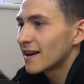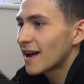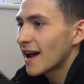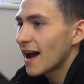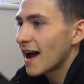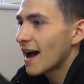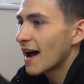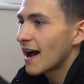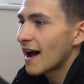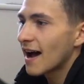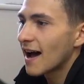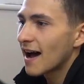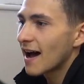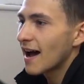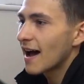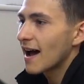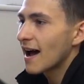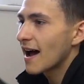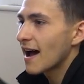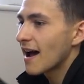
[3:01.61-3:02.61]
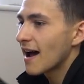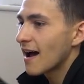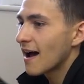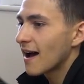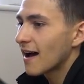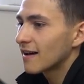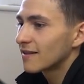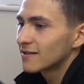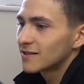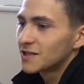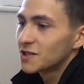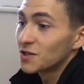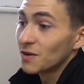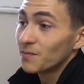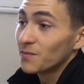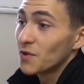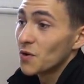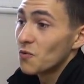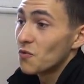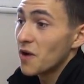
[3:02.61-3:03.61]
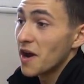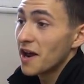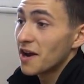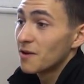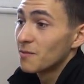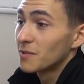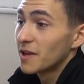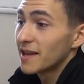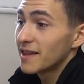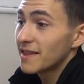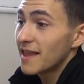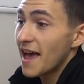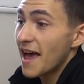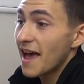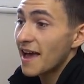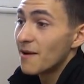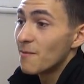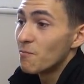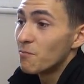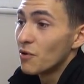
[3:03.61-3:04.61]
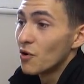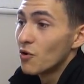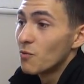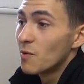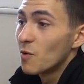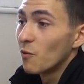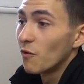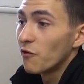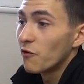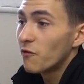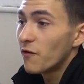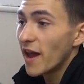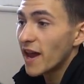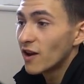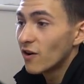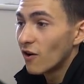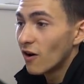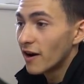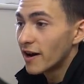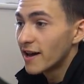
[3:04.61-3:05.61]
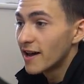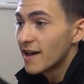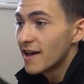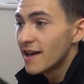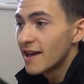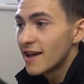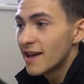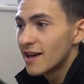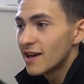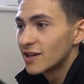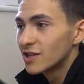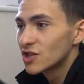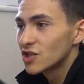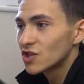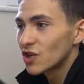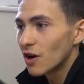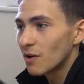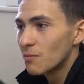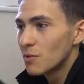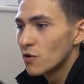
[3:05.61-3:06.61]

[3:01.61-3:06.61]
da ha ha ha ha ha, something random like that. And boom, it will fade on start